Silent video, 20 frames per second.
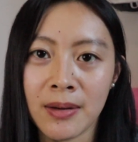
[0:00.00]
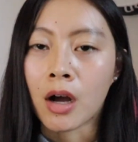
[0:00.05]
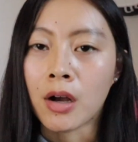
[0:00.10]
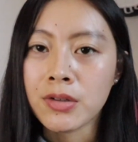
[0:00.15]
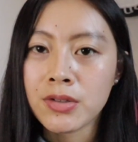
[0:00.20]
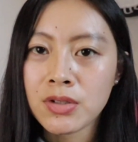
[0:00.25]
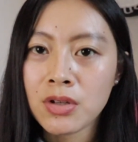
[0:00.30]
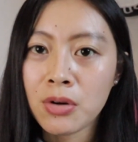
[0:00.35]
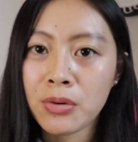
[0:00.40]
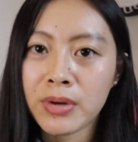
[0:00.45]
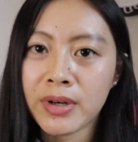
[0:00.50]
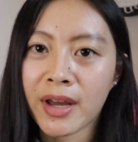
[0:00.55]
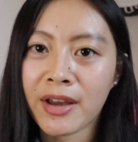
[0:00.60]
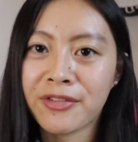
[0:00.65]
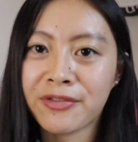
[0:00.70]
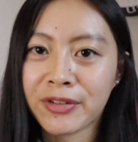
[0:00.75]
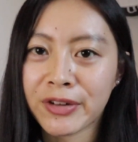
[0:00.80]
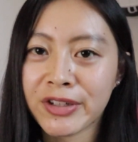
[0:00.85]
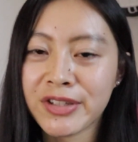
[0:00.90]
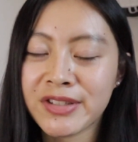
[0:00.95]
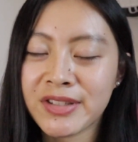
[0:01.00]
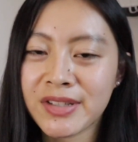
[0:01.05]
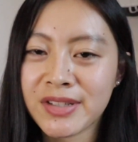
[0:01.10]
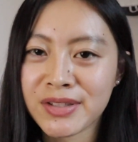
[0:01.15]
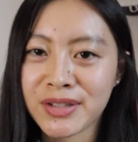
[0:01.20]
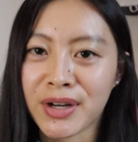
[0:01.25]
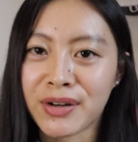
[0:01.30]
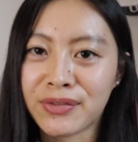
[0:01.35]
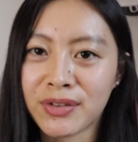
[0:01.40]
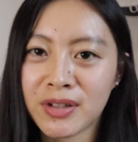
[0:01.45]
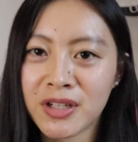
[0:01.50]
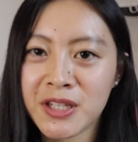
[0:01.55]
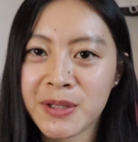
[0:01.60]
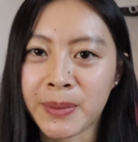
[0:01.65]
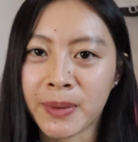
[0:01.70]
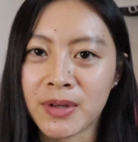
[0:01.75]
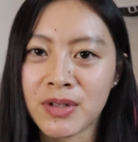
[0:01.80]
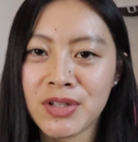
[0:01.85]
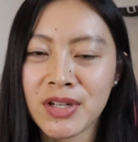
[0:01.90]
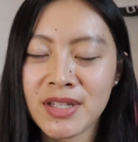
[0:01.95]
Also, when I first discovered
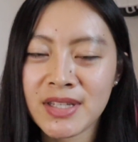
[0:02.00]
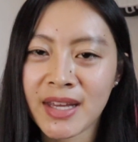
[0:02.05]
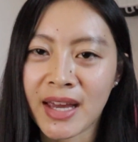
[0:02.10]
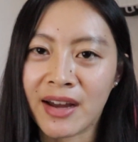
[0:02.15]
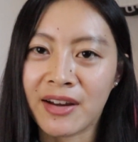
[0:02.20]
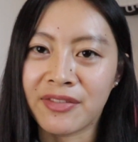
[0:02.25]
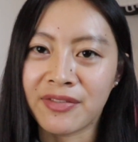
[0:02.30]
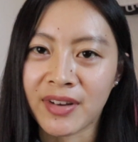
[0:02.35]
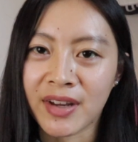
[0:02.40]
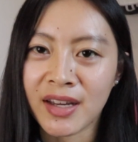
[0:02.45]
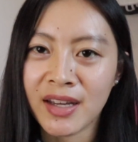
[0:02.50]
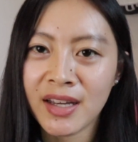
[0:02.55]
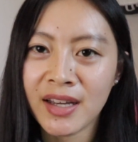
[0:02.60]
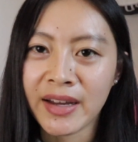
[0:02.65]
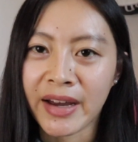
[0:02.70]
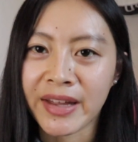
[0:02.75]
Spongies Cafe,